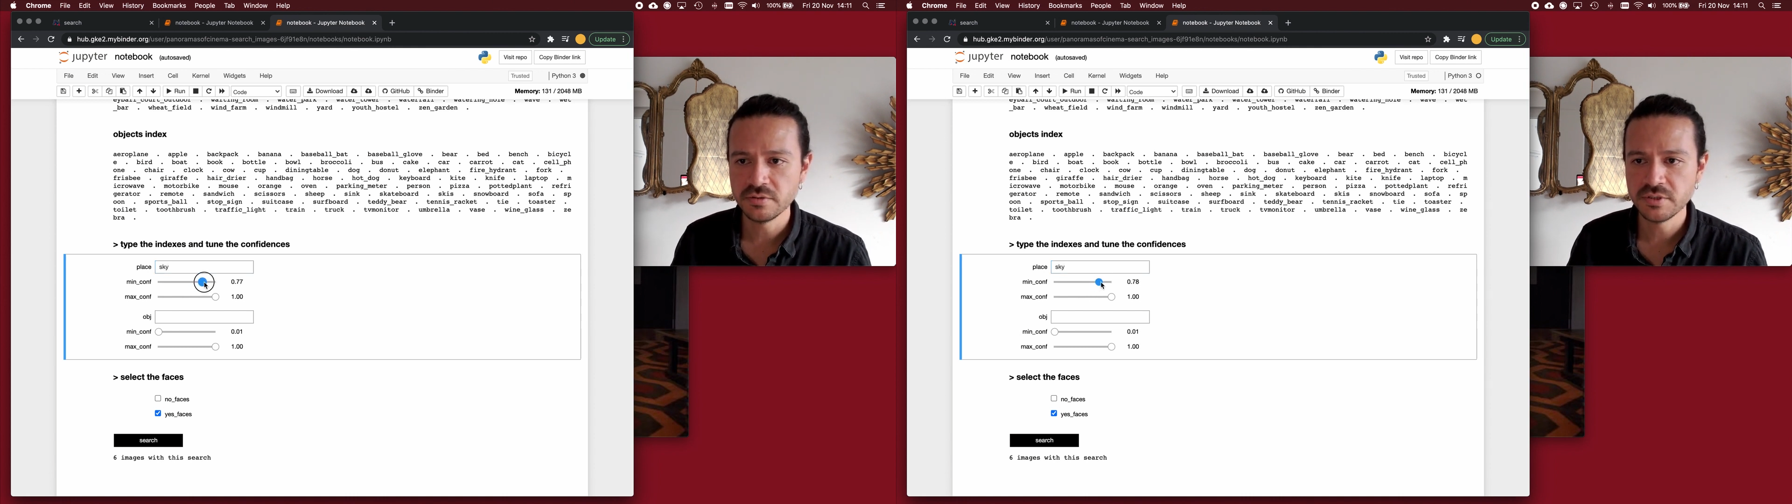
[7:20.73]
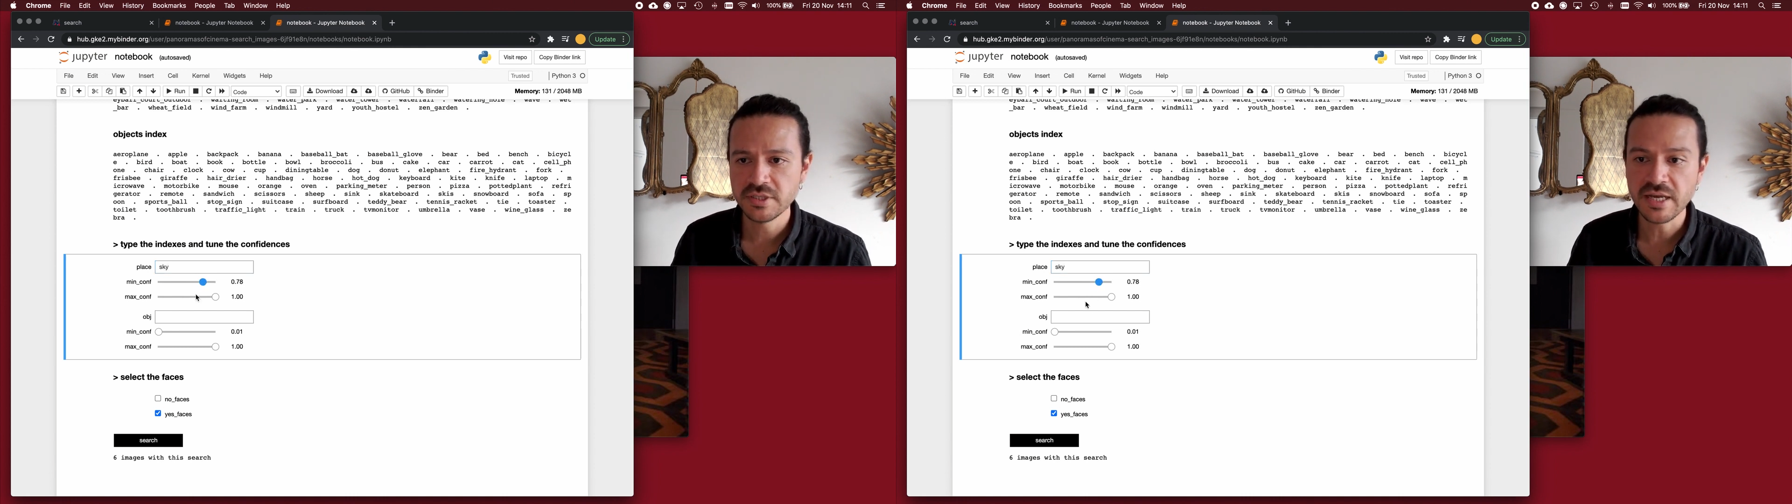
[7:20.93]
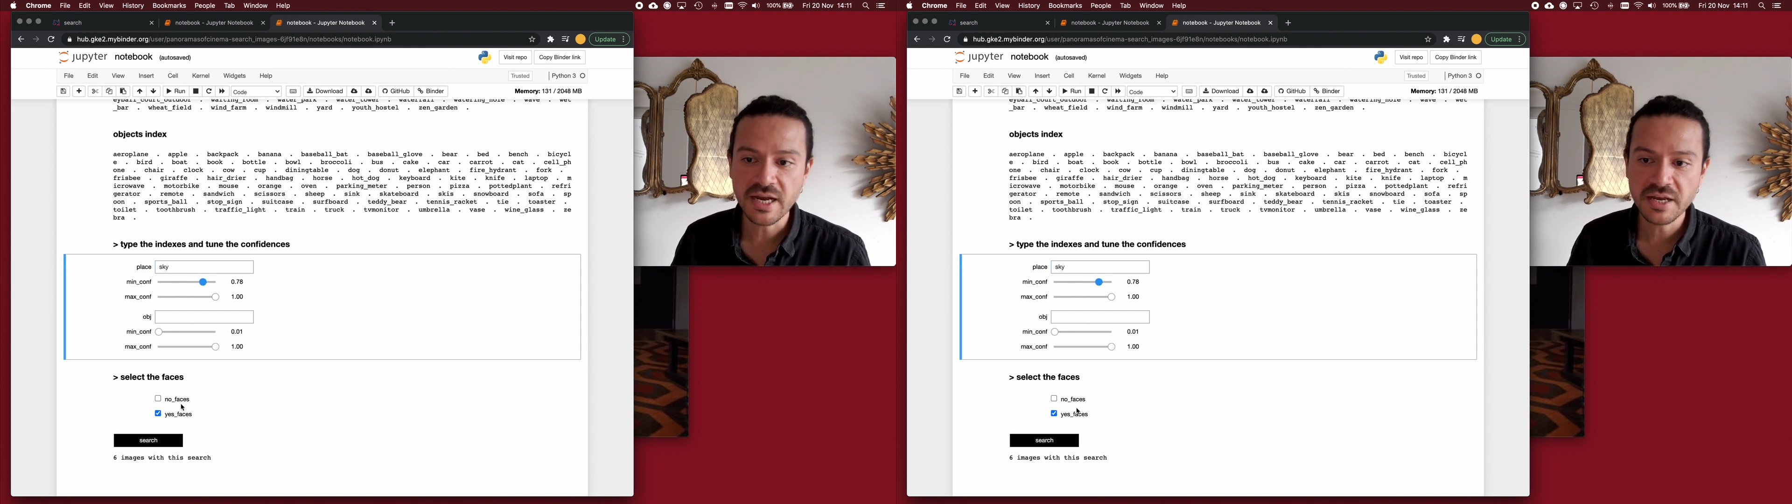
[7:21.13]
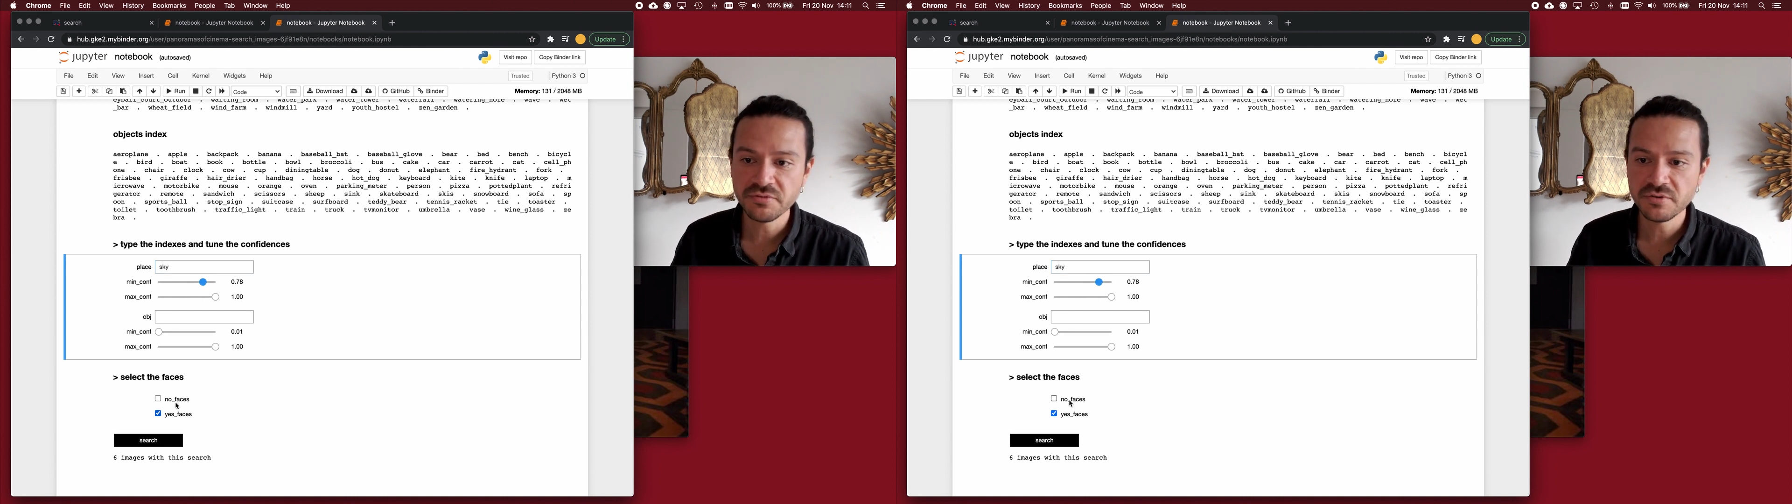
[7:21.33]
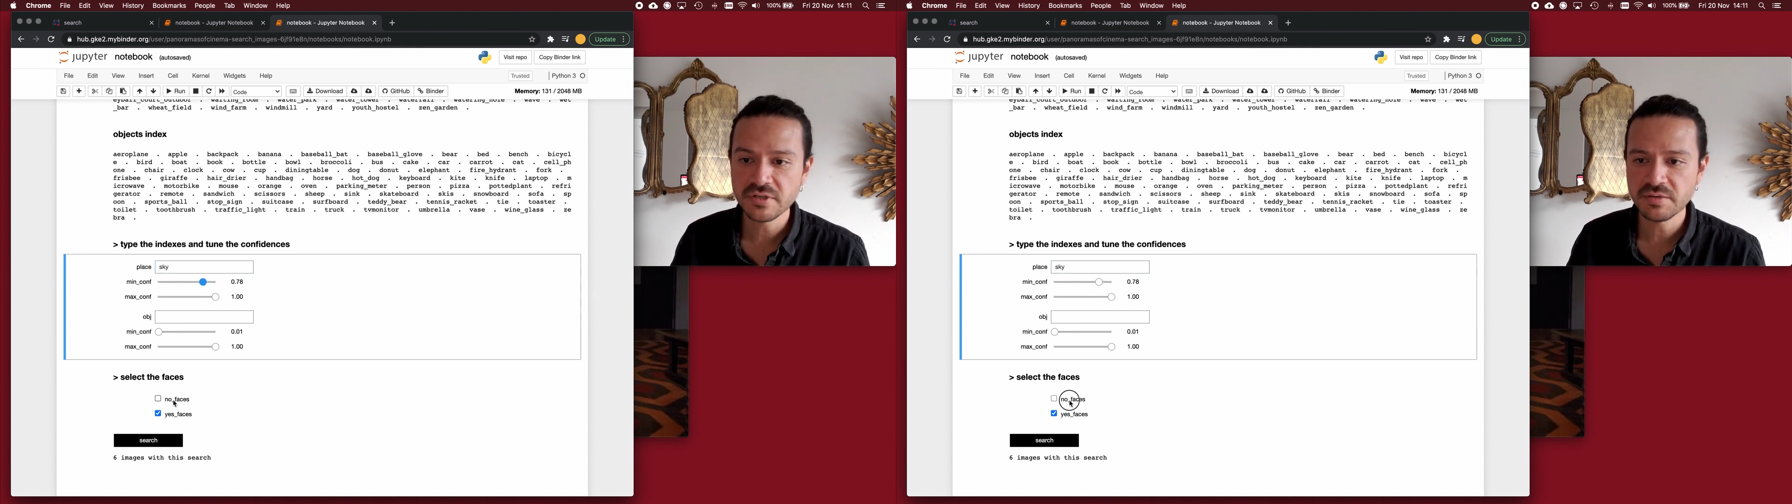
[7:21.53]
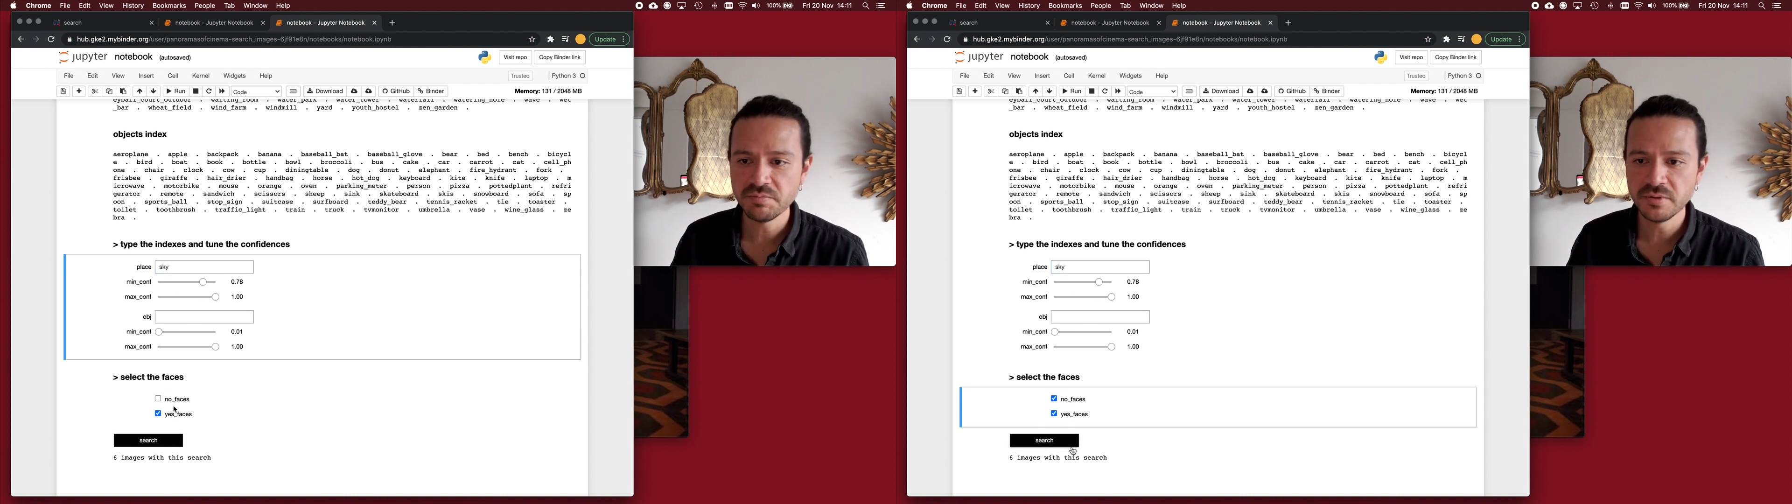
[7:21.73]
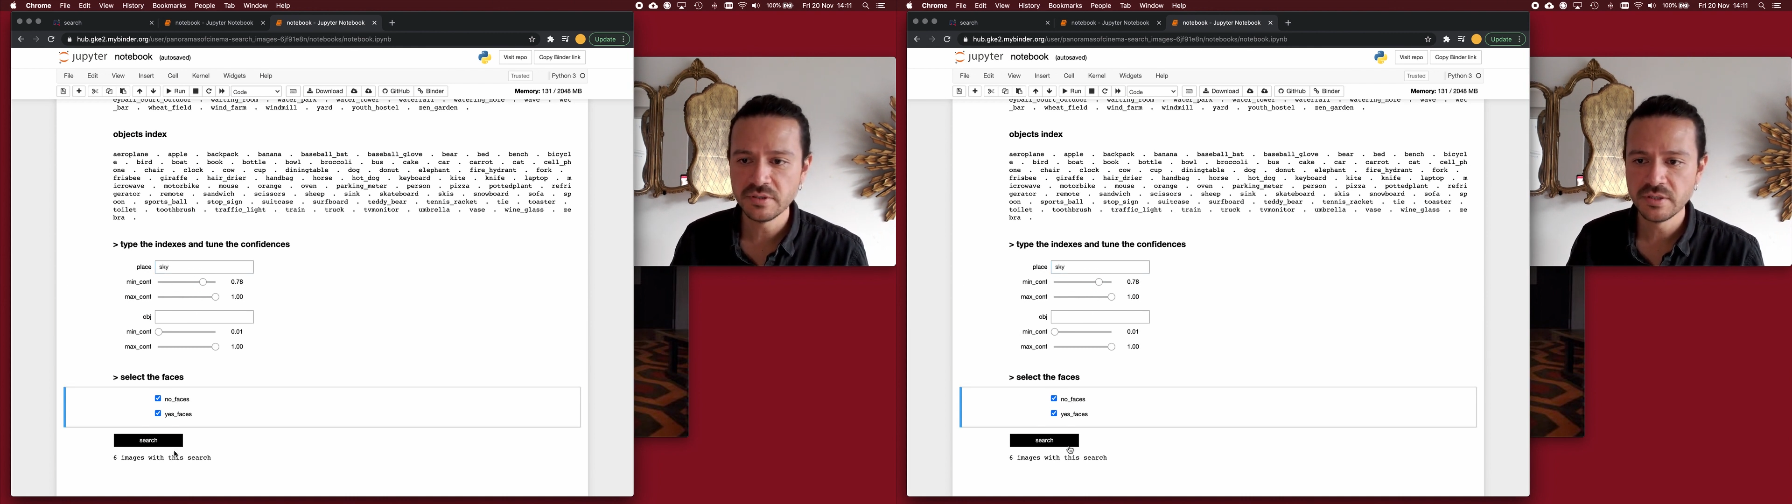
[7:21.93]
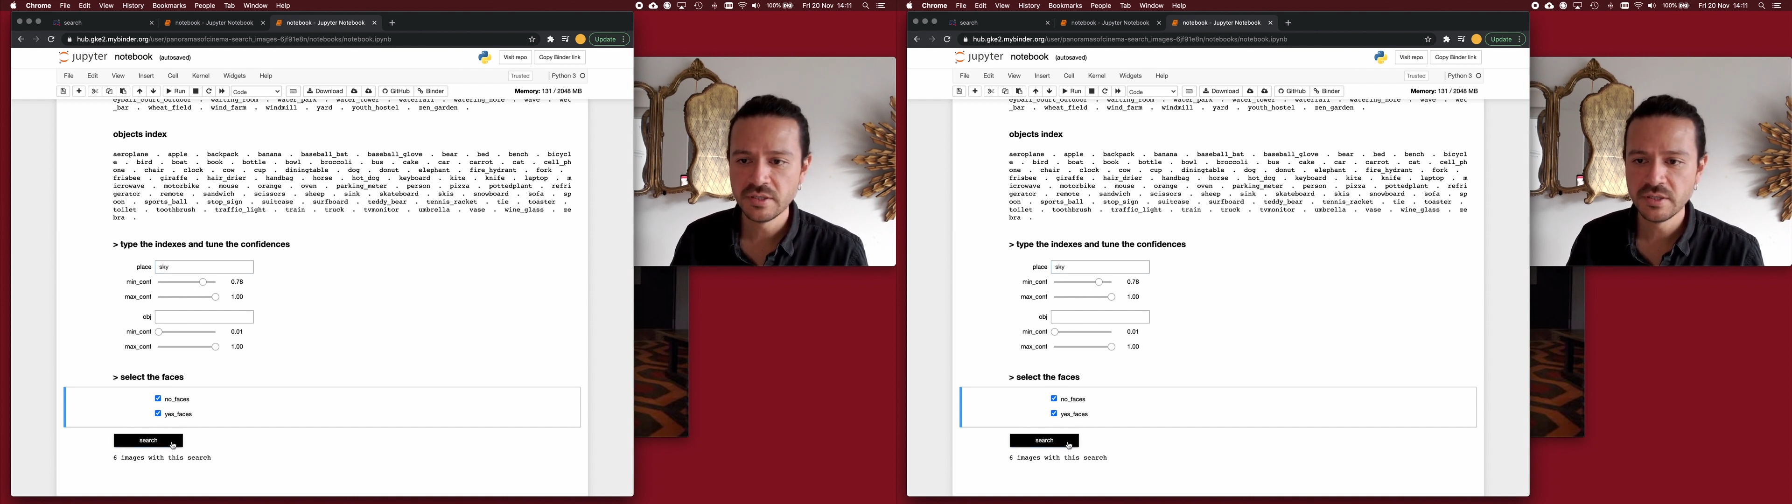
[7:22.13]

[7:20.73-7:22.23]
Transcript: sky, for example.